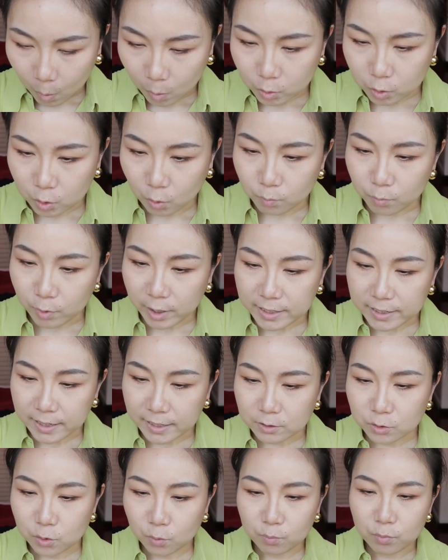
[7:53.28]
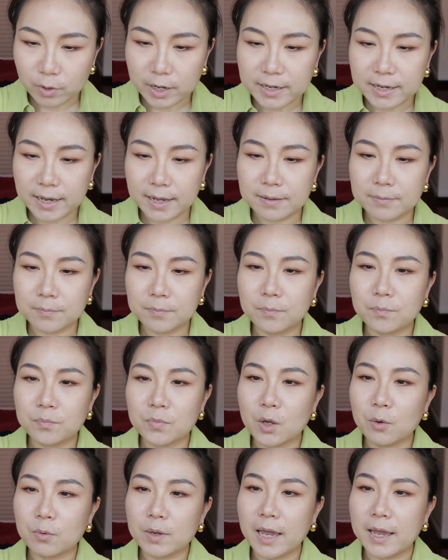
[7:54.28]
Don't break it, don't break it.
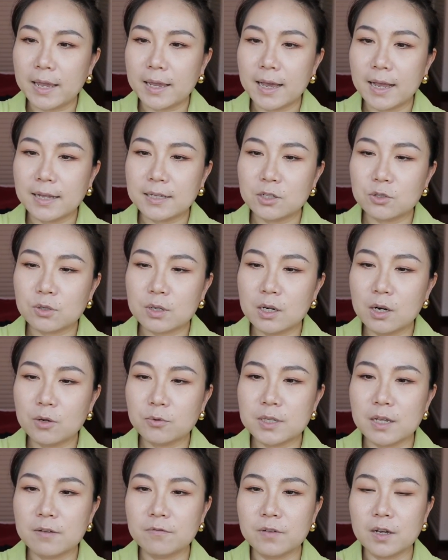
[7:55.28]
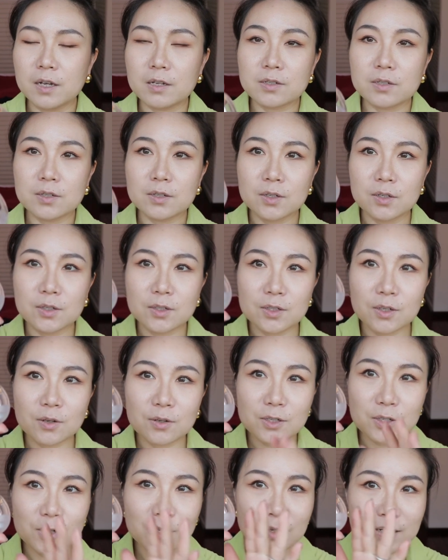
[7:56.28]
Okay, I need to close it first. So
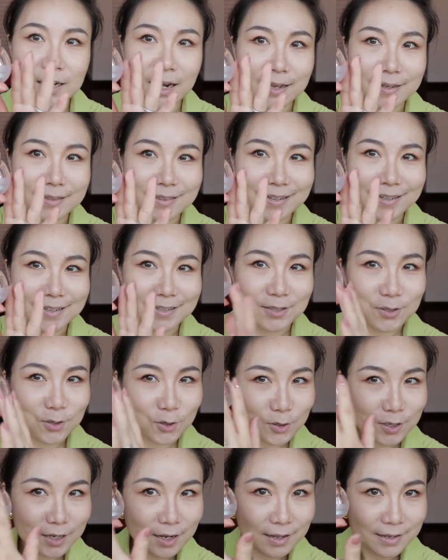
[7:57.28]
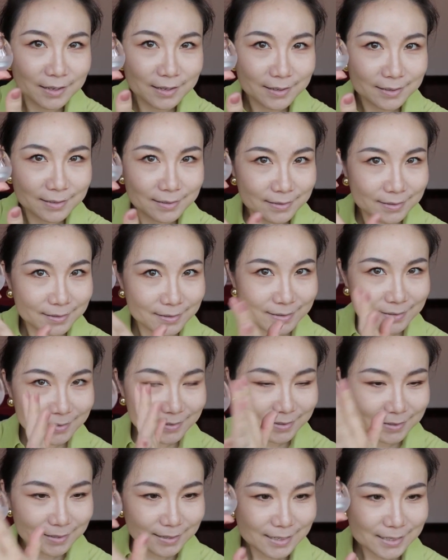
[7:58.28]
it's look like this, look like
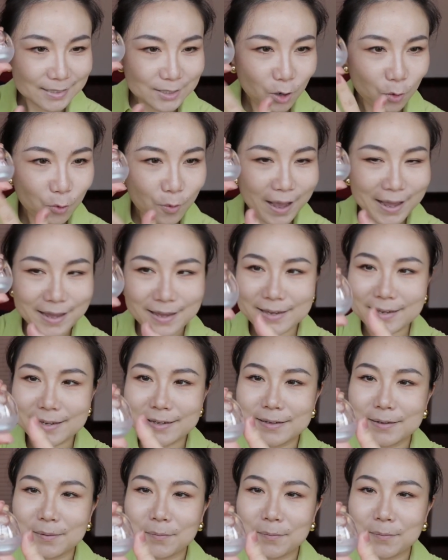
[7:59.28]
little egg.